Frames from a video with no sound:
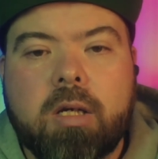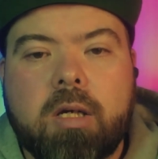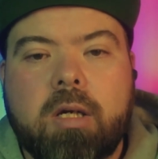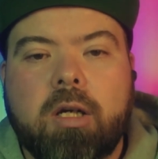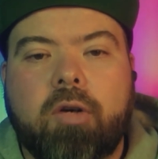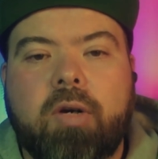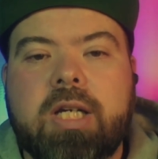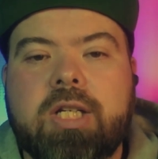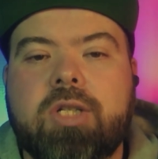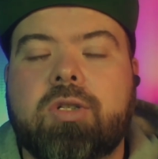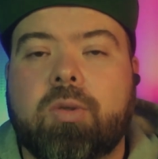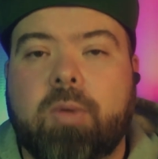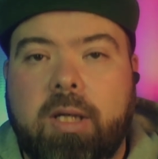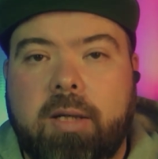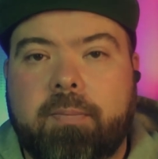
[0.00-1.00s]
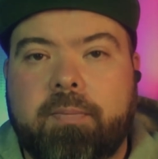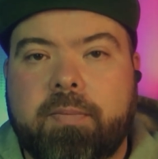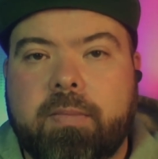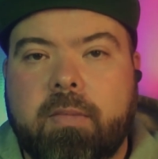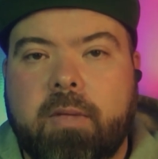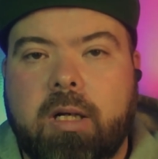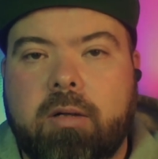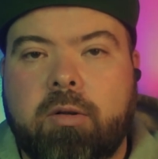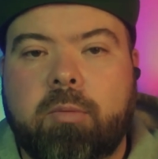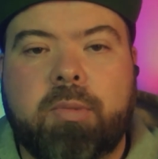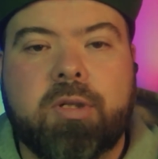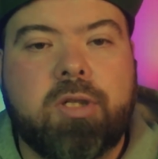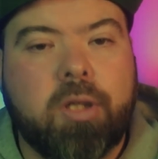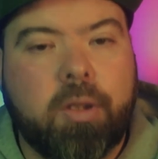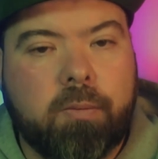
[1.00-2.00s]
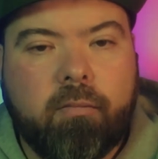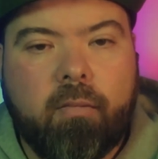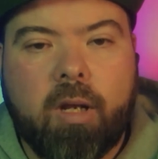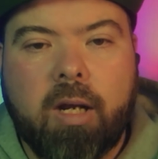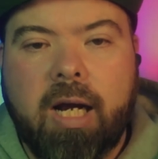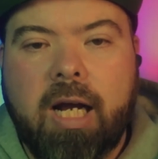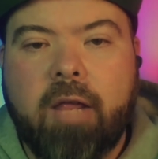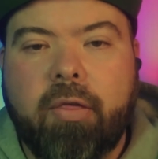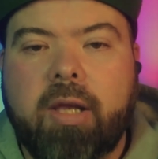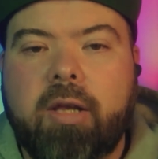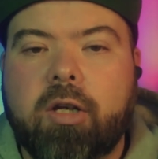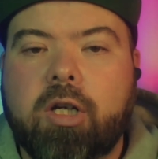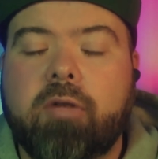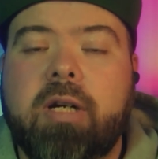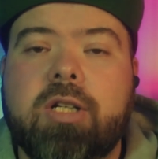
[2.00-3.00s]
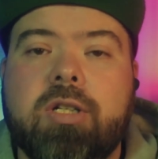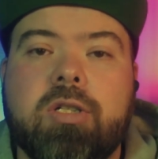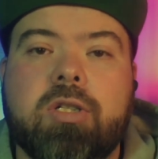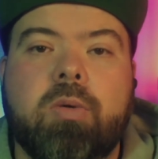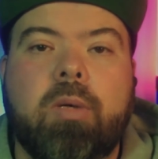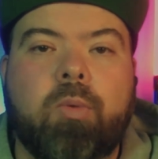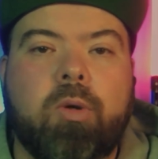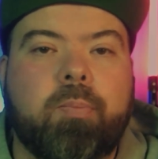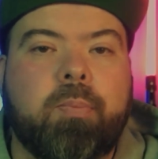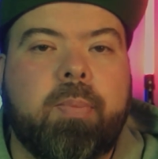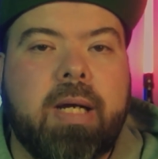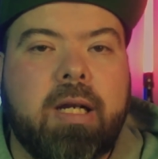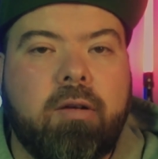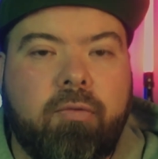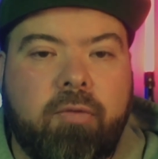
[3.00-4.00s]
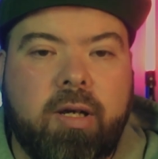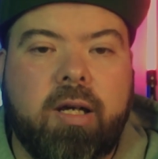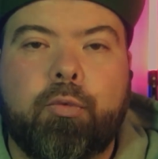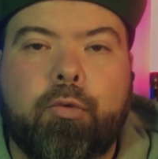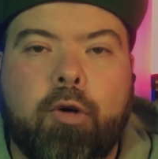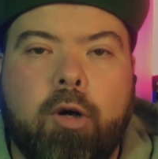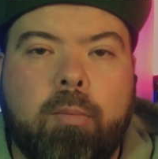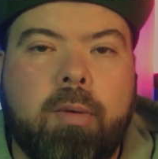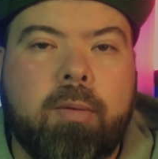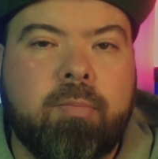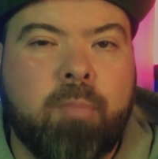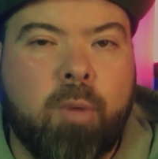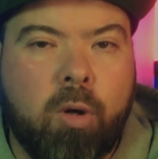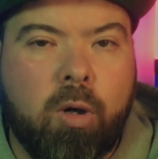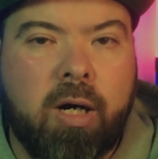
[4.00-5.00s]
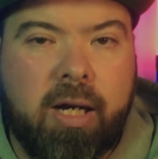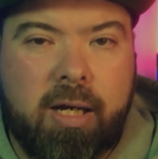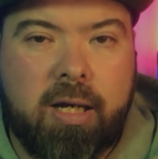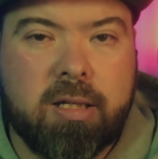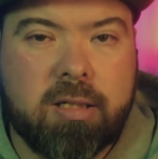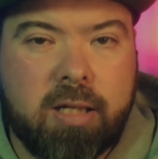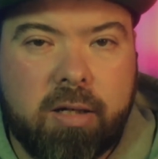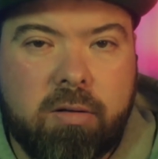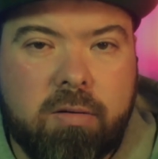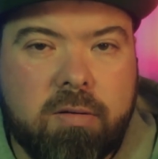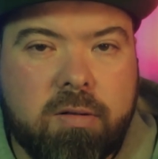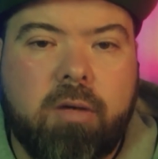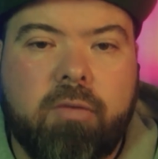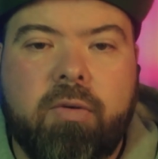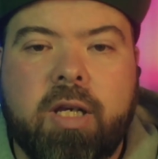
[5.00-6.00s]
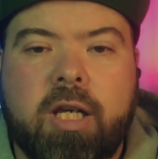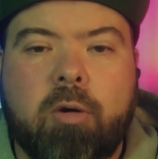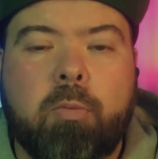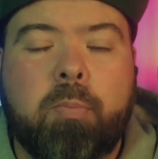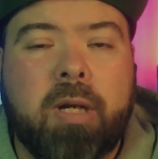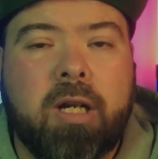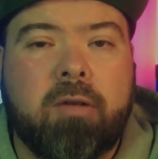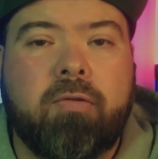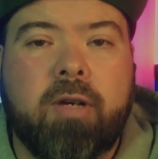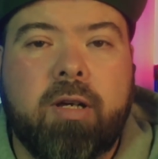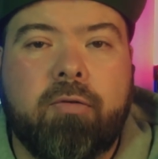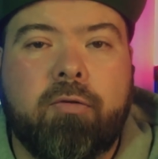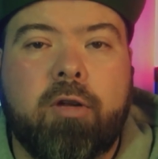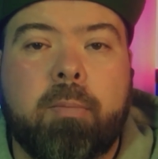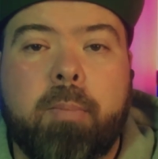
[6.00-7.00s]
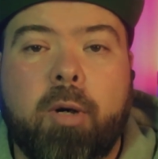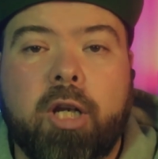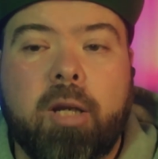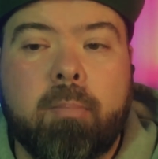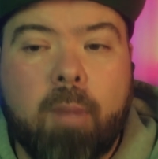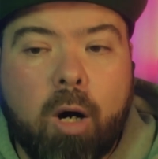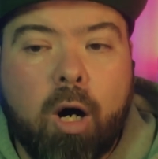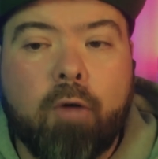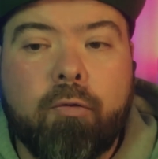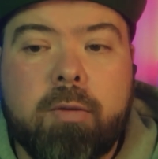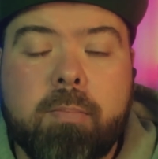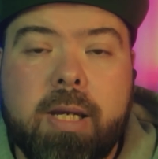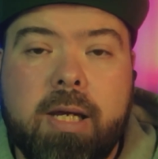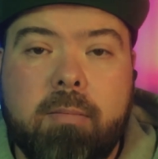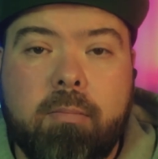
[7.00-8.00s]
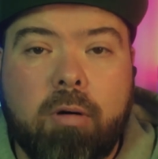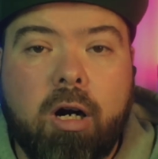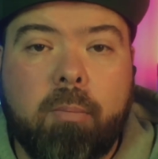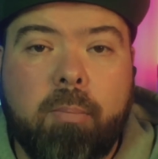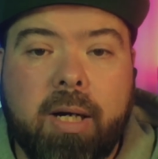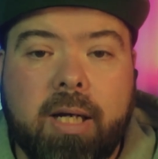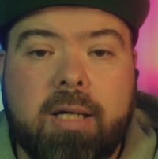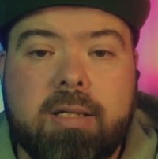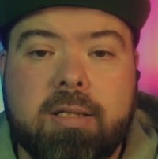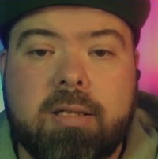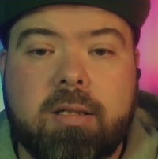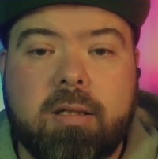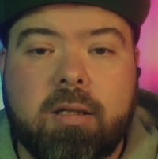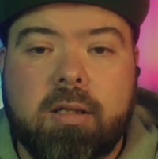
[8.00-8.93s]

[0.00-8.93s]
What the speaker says: Creation suite, number 2. I think the creation suite would benefit from more hairstyles. I think it would benefit from the body morphing being brought back into the